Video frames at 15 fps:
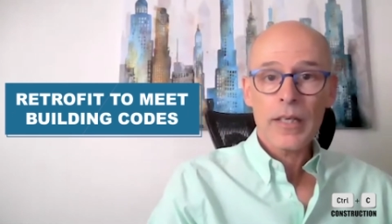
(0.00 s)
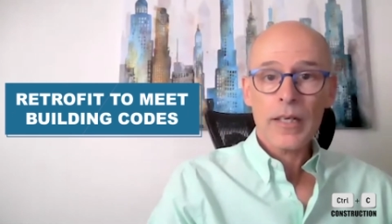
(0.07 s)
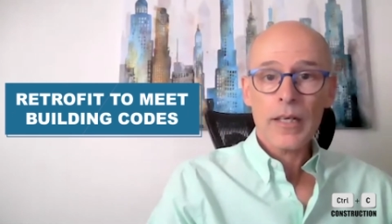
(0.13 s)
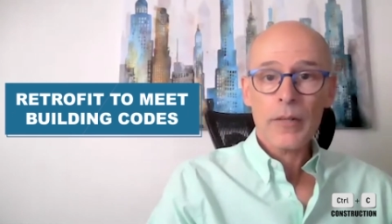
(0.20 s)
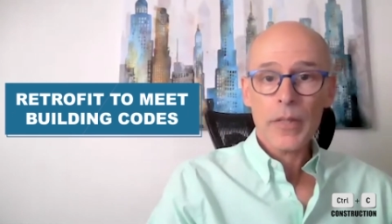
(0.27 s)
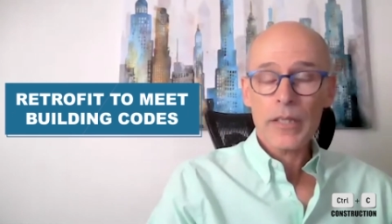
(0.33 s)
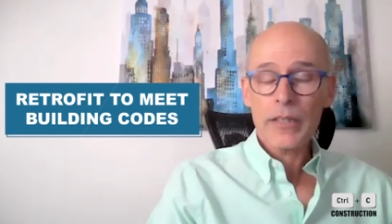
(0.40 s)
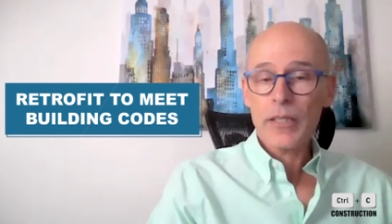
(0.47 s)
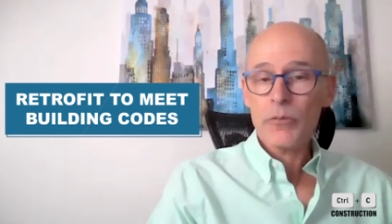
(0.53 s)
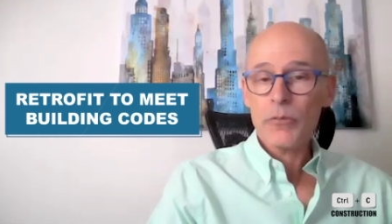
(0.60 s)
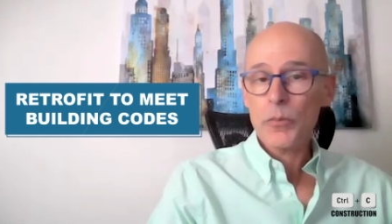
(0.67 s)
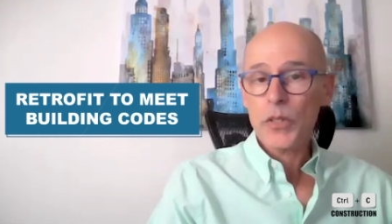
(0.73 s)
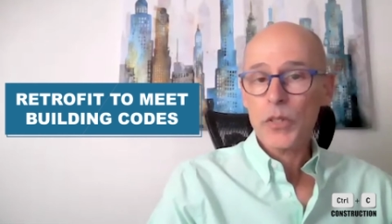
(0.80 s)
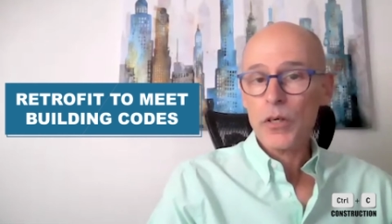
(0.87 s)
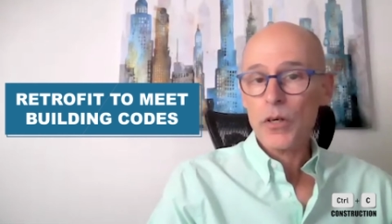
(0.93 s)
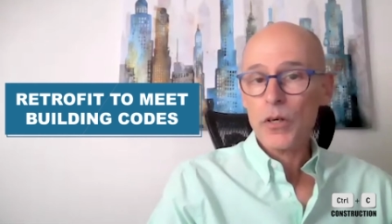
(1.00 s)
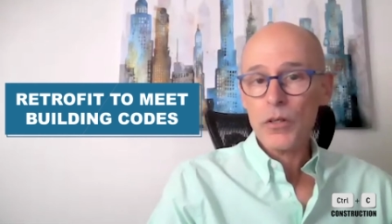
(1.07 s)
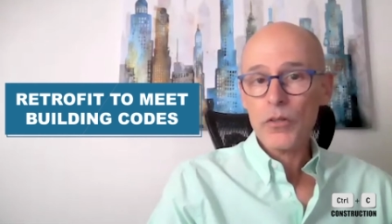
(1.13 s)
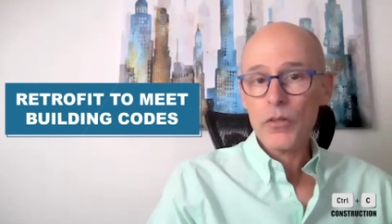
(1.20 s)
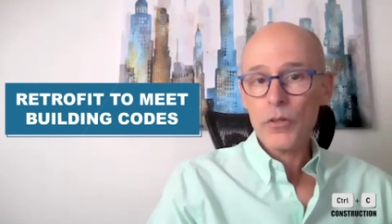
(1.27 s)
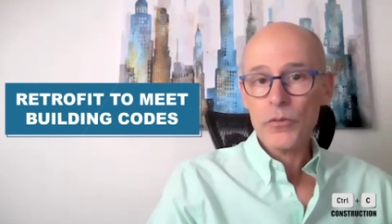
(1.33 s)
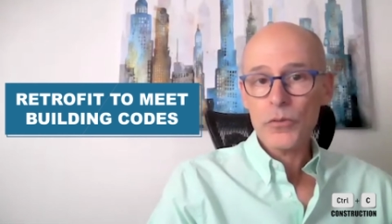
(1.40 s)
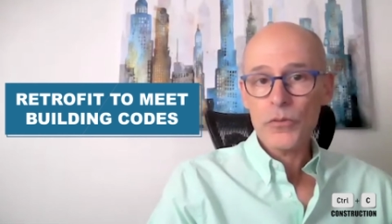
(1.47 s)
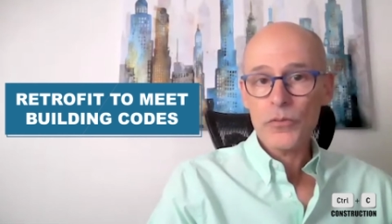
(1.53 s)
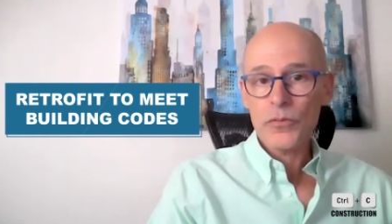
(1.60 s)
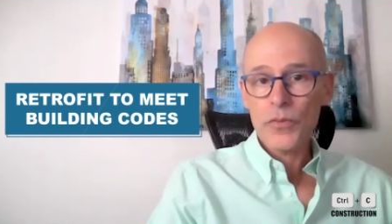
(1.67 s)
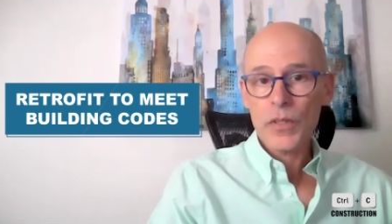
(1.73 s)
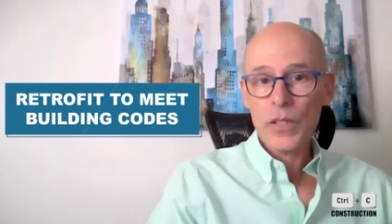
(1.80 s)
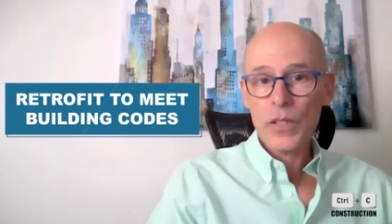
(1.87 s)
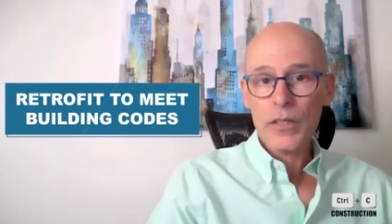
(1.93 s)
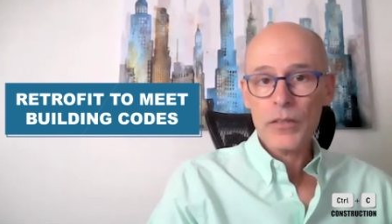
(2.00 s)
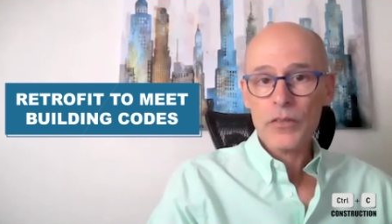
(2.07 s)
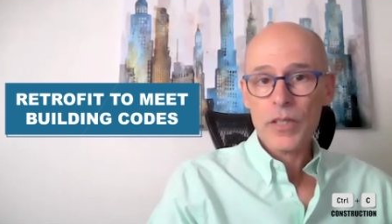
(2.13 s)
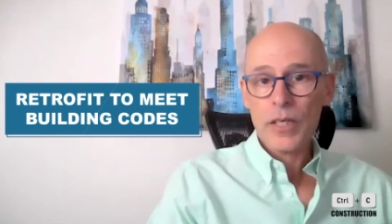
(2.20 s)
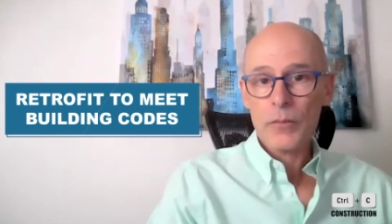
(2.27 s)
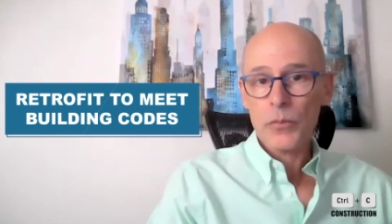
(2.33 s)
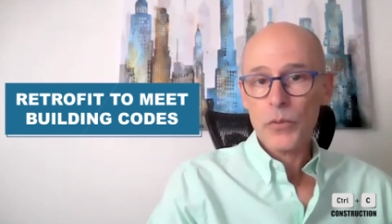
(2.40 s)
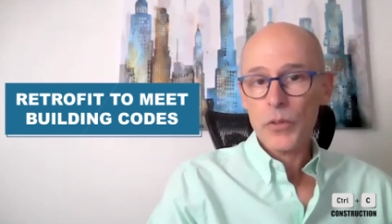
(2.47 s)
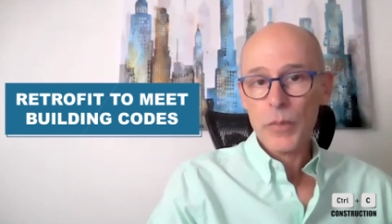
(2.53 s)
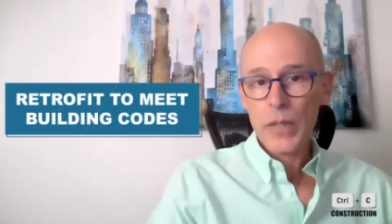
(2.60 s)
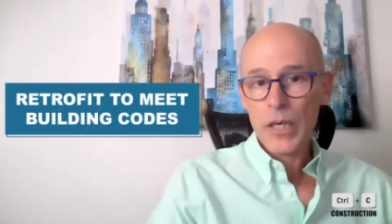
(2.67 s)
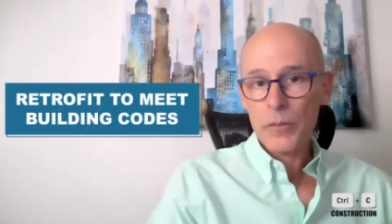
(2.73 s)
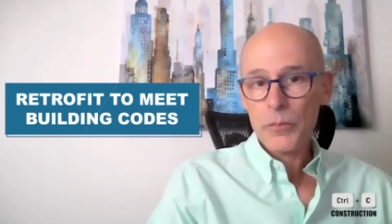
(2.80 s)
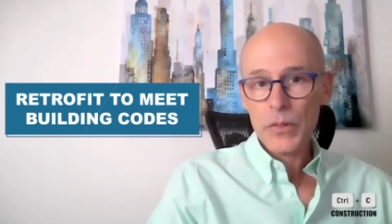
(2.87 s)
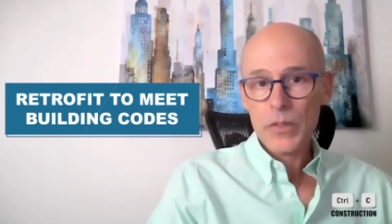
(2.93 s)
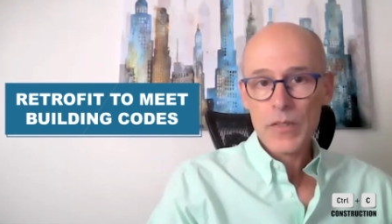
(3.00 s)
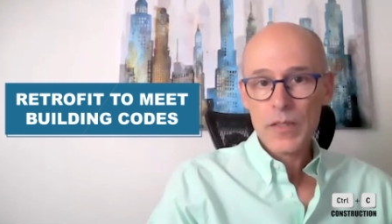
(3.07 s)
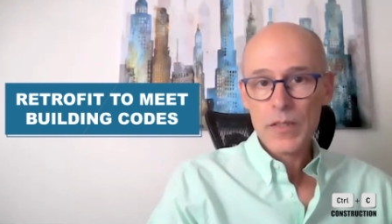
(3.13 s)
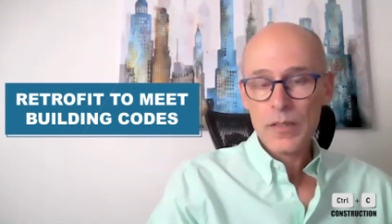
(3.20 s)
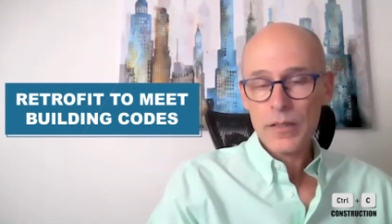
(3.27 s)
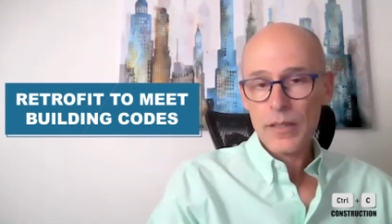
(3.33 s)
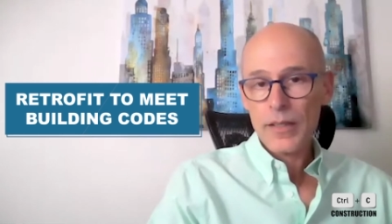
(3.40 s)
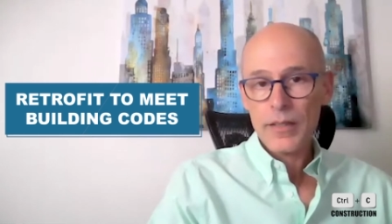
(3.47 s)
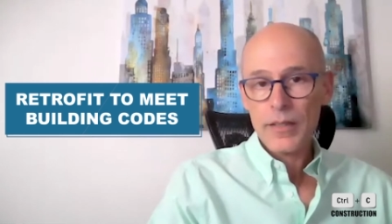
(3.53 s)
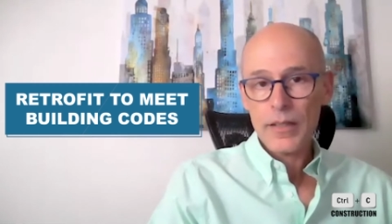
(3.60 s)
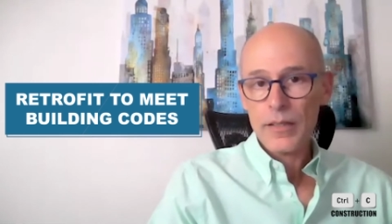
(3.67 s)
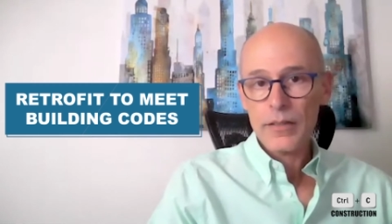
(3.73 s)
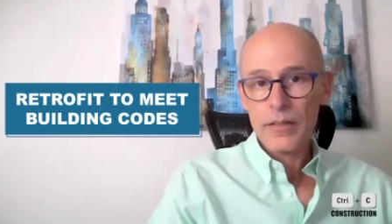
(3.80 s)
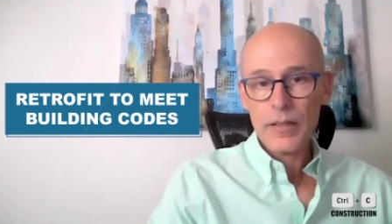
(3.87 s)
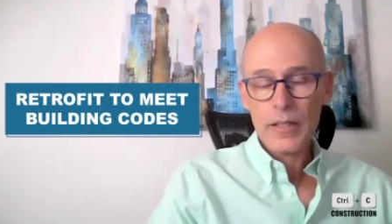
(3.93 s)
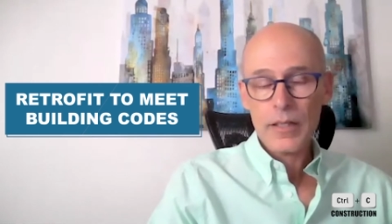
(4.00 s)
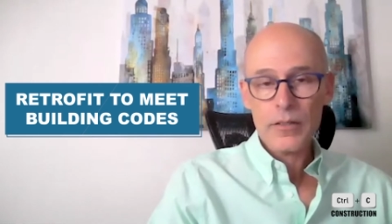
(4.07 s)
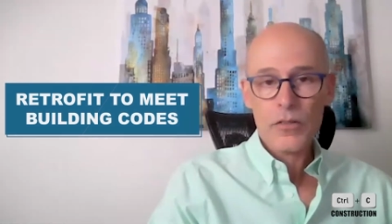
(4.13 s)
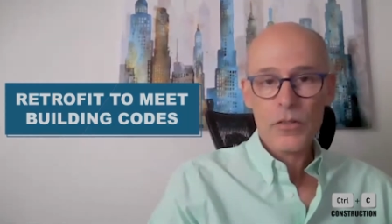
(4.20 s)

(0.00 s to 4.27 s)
And then we put a hollow core roof on top with parapets and